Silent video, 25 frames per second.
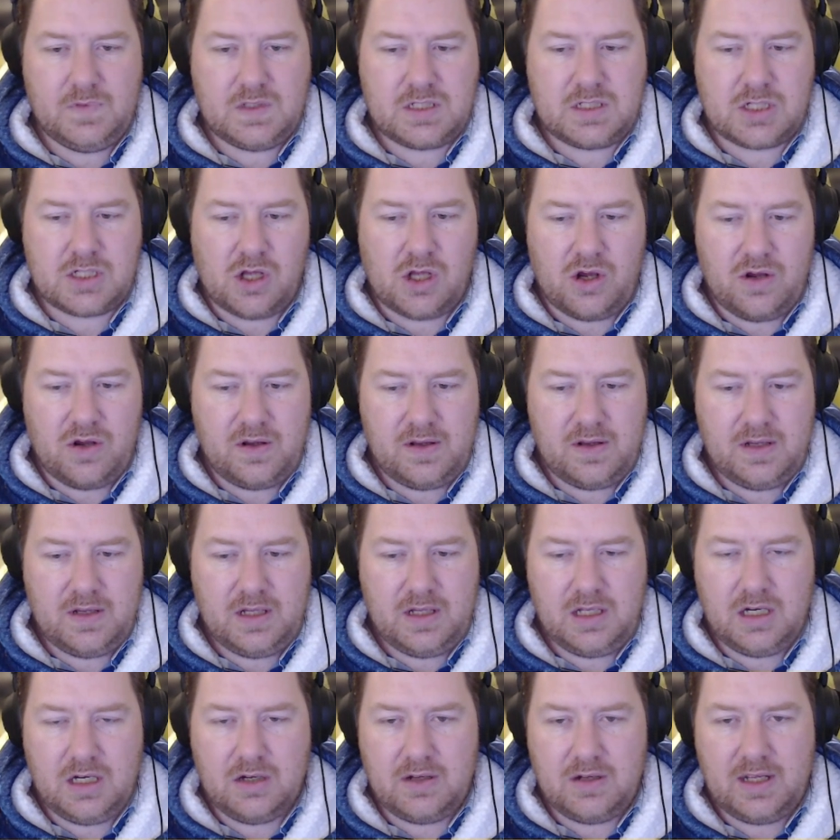So,
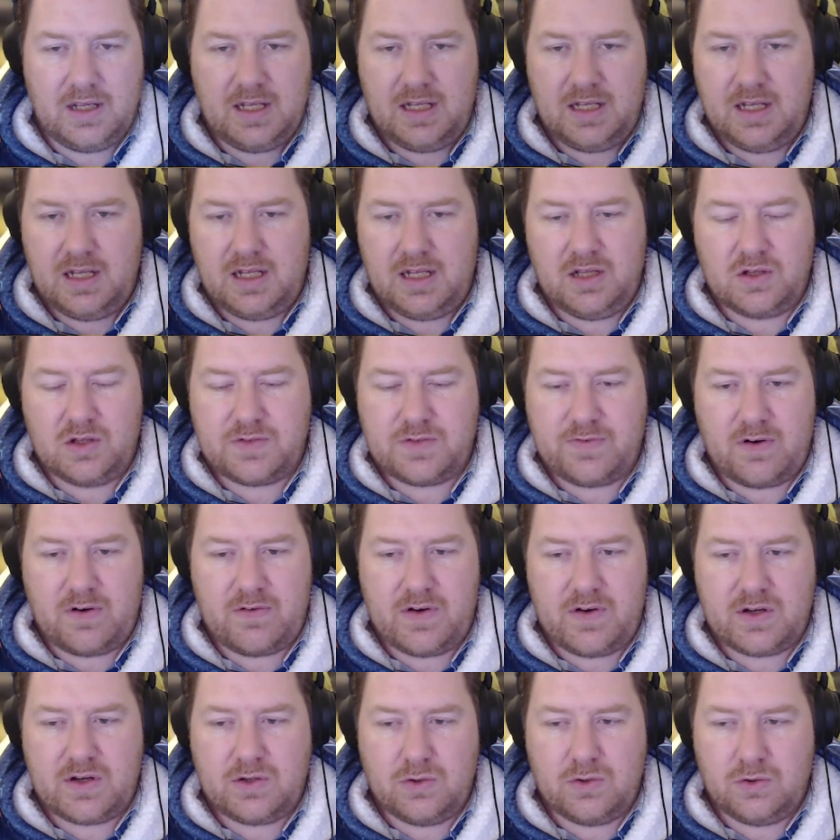it looks very,
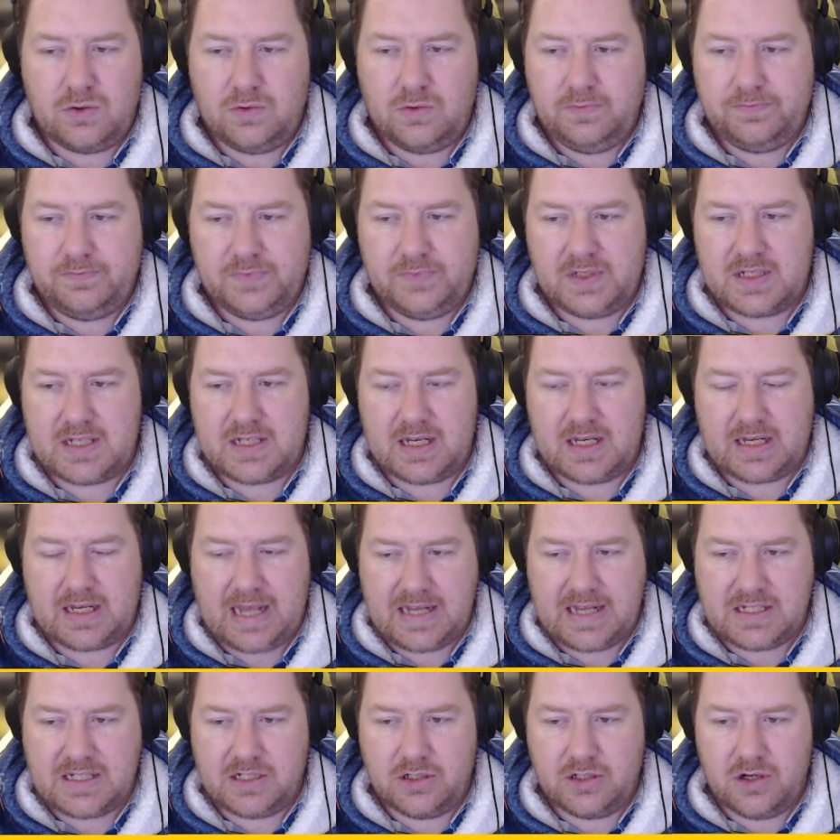very cool. As I said,
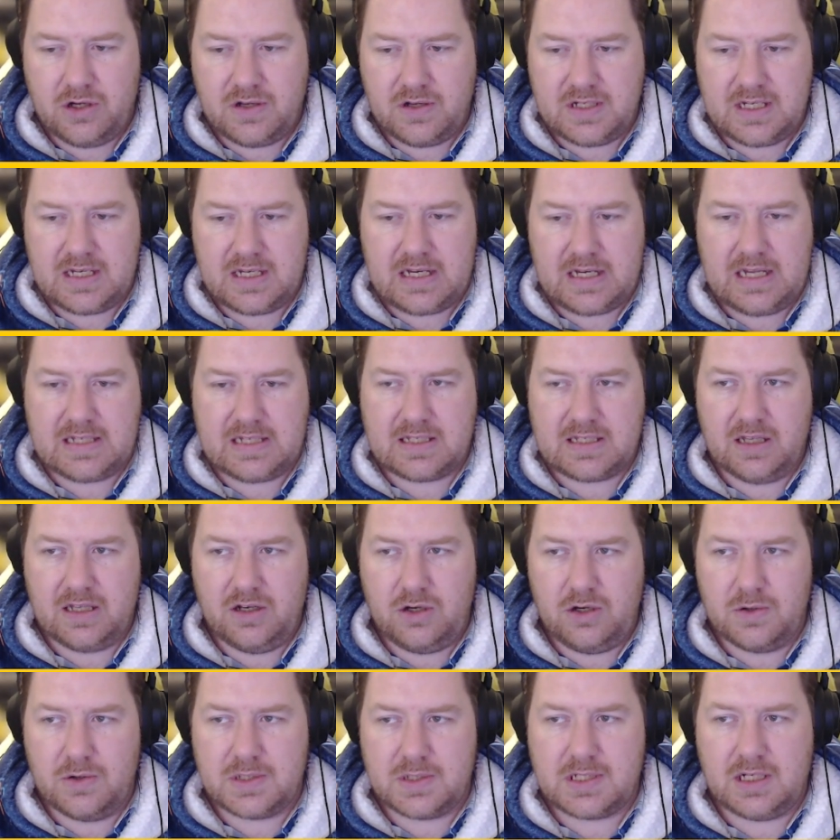Casey Jones is the
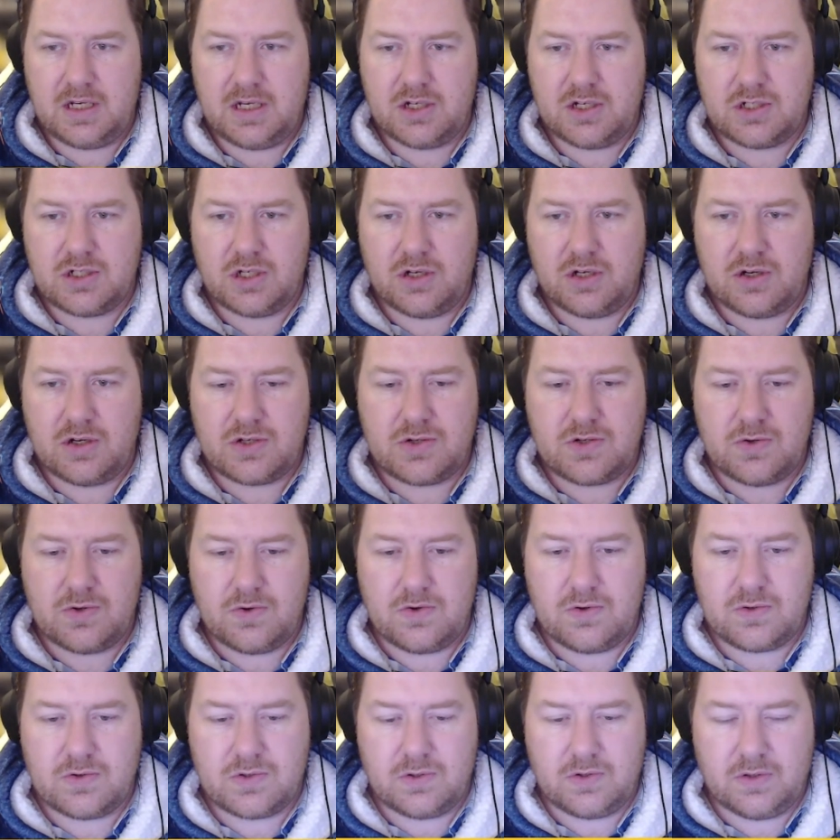newest addition
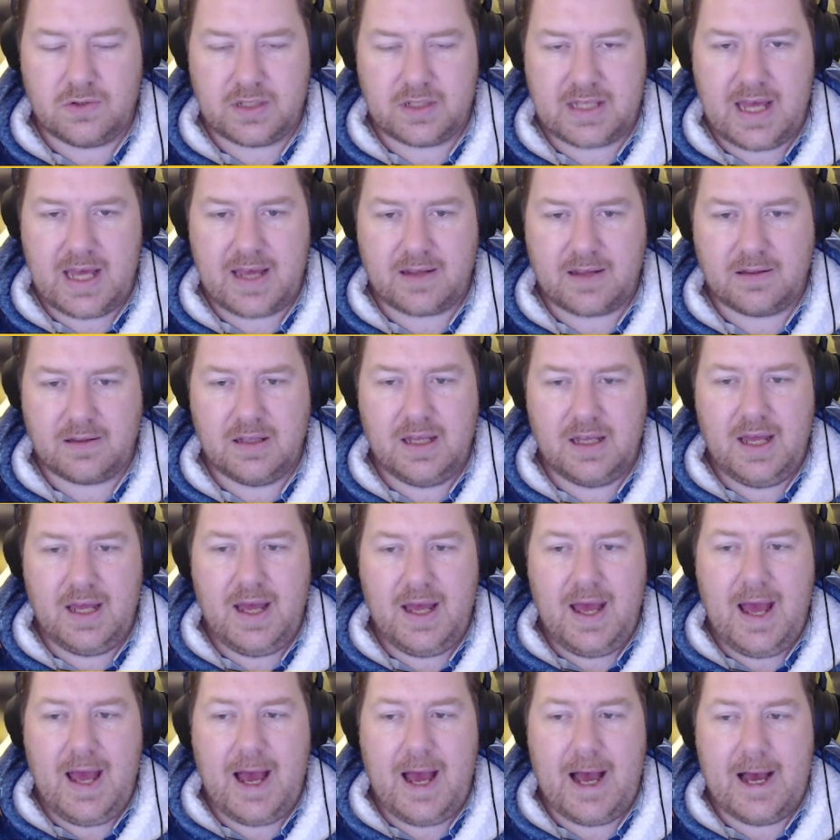to the gang.
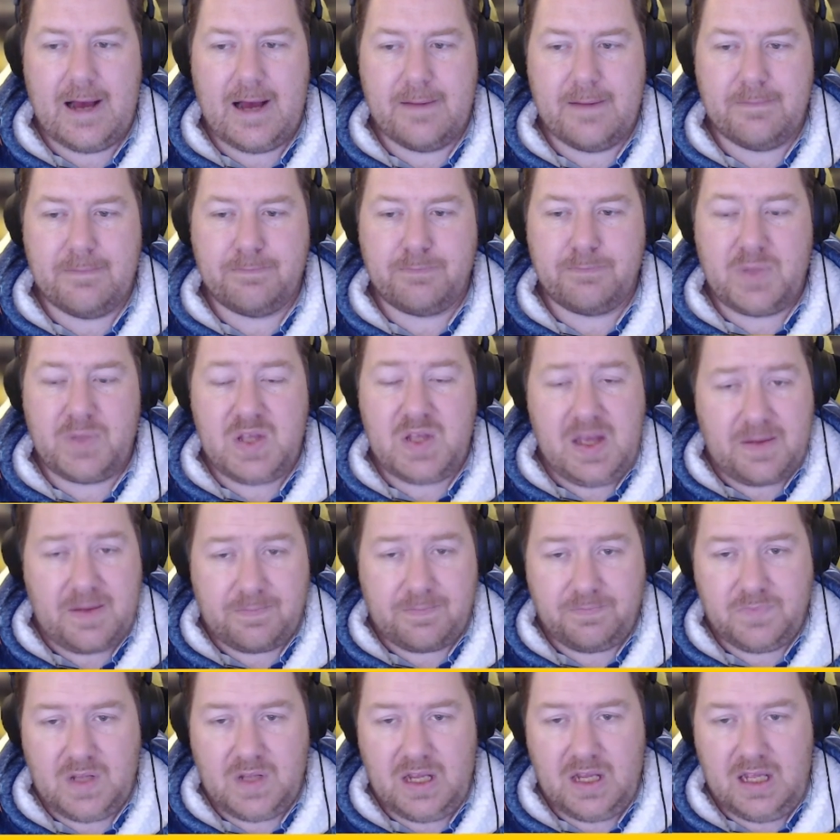But yeah,
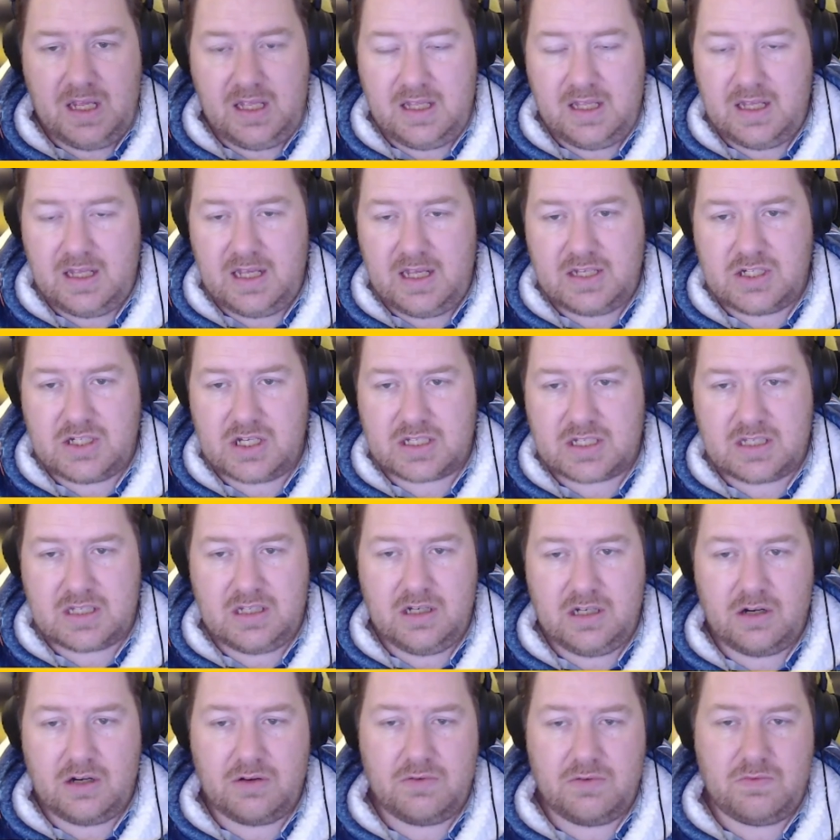it just,
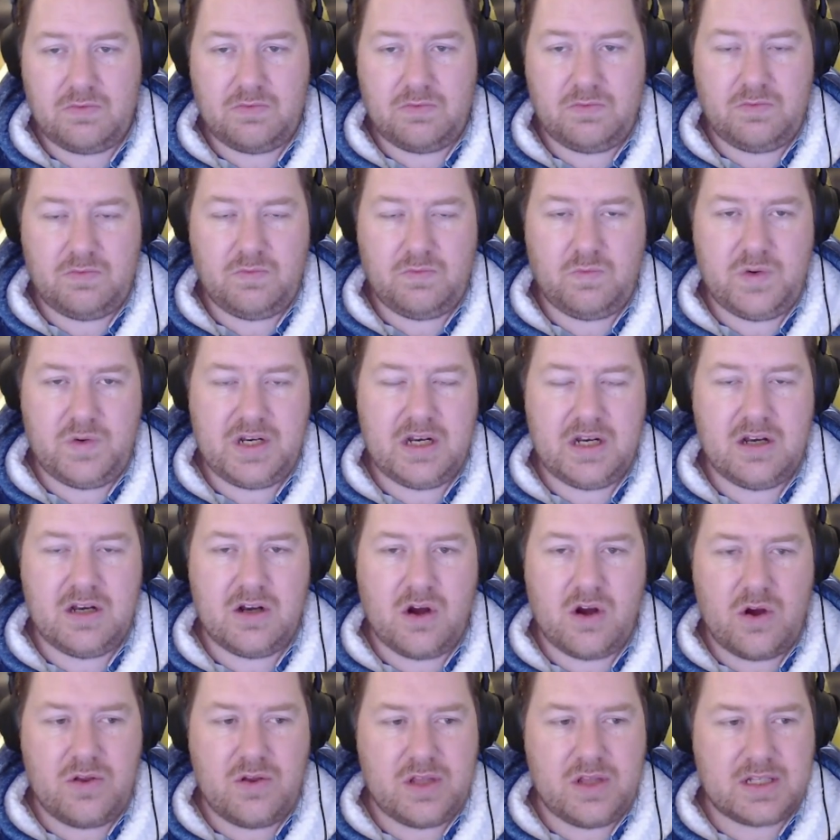we
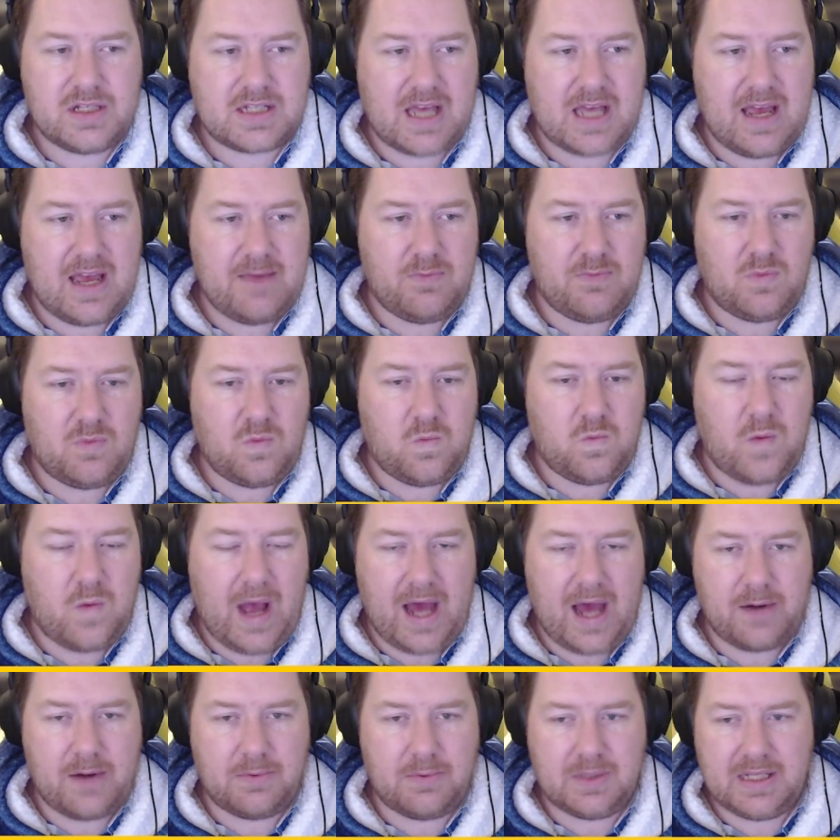didn't know this game
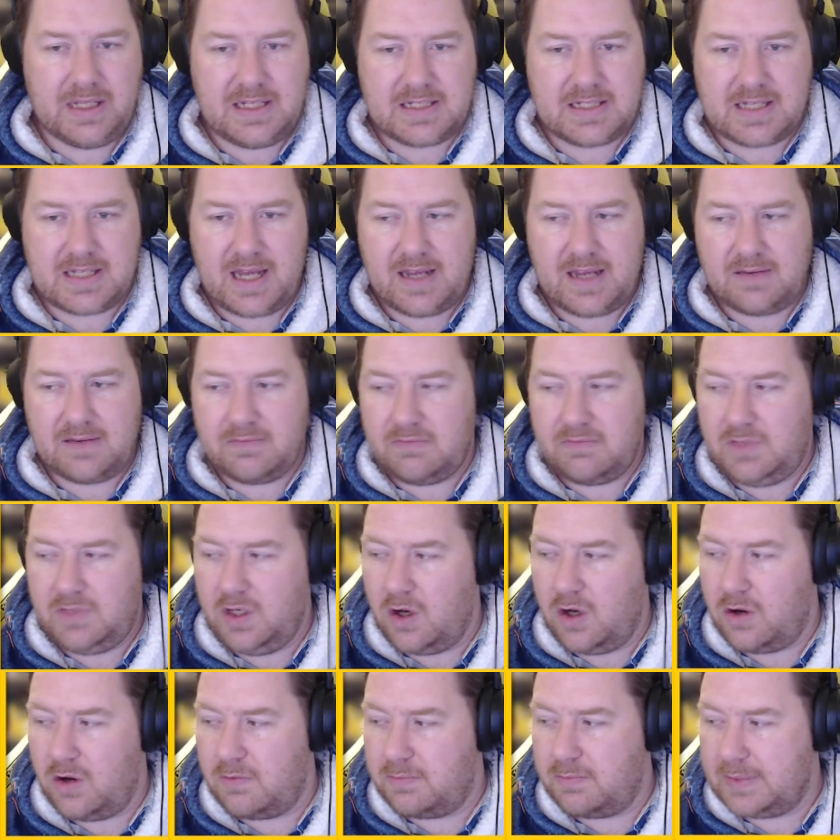had a release date,
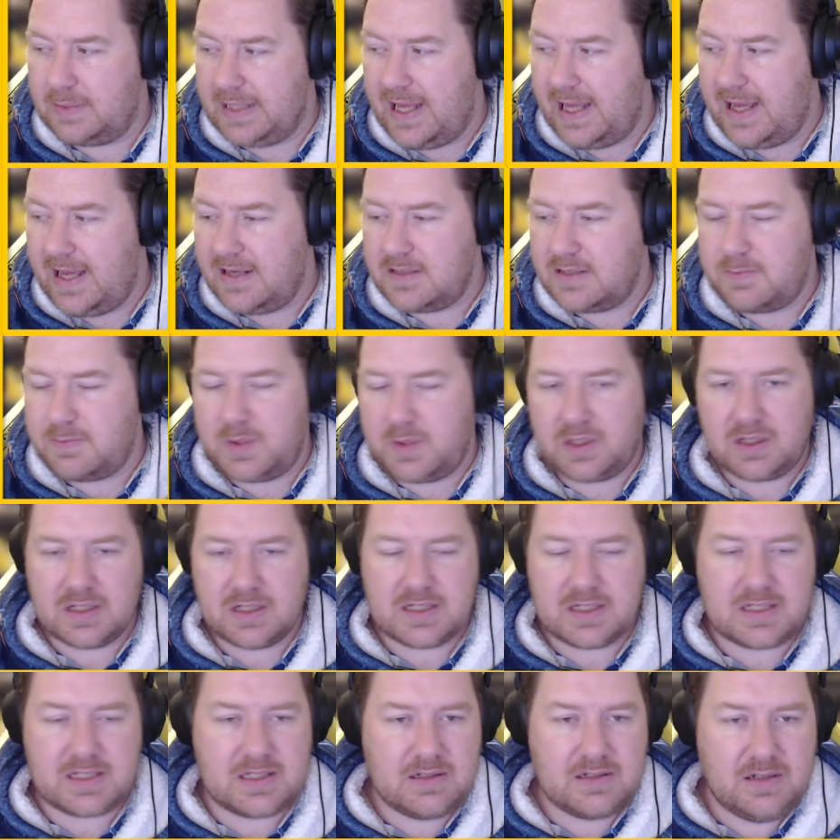planned,
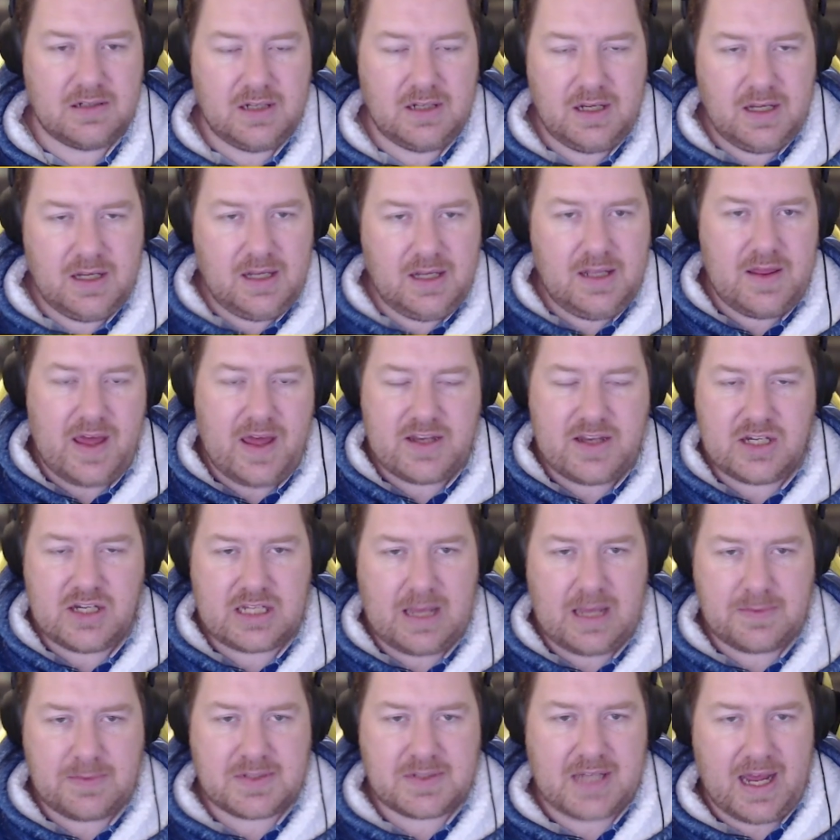because they
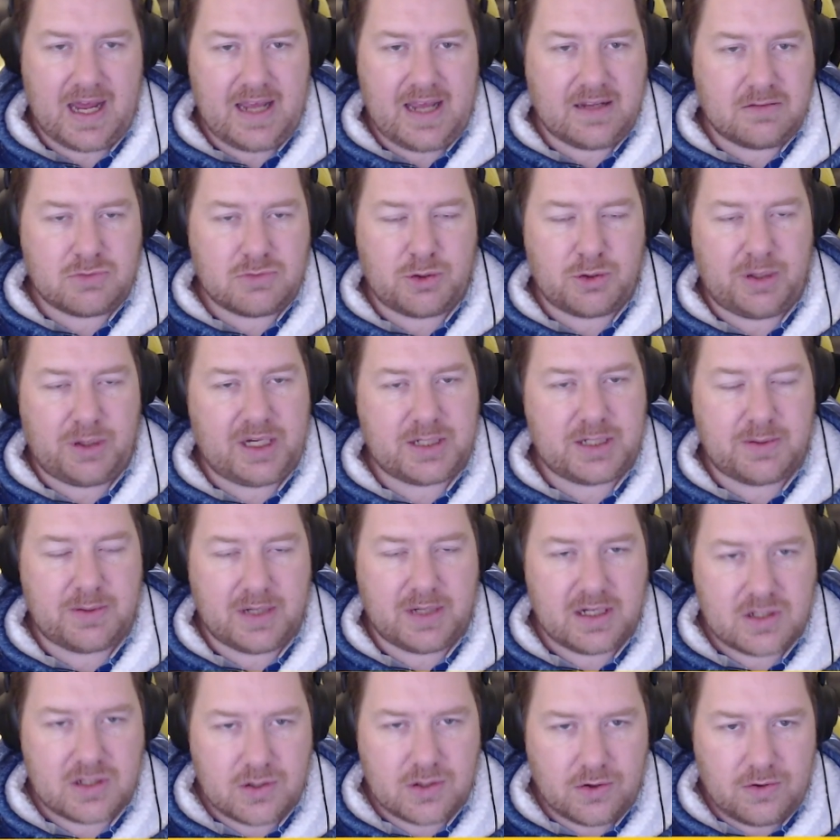just kept saying
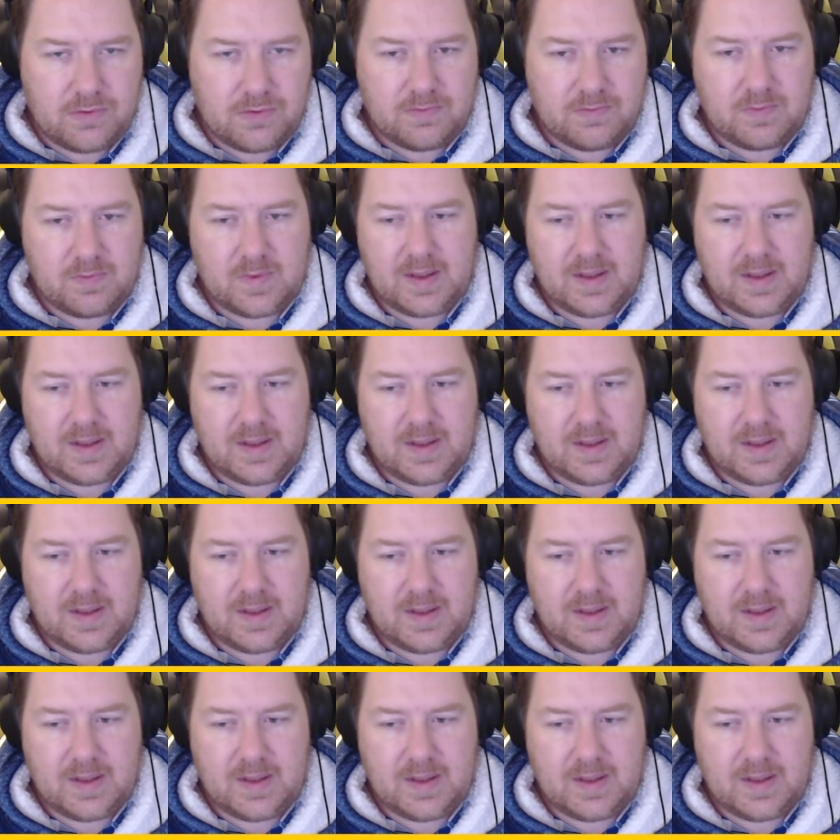2022.